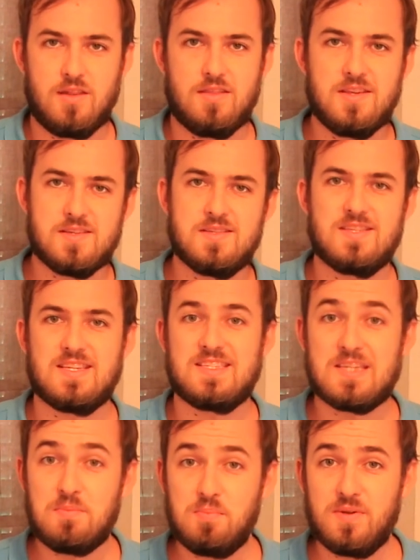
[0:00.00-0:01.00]
This is the
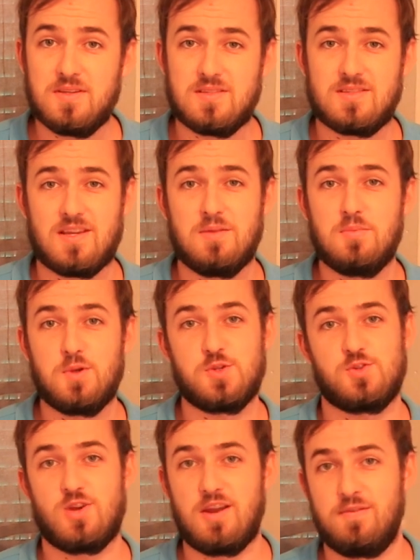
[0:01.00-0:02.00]
simplest and most
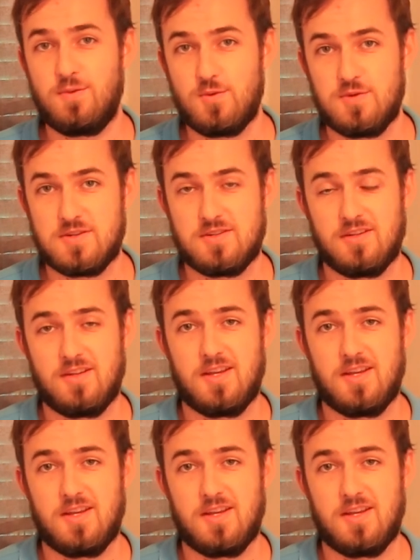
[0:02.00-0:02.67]
straightforward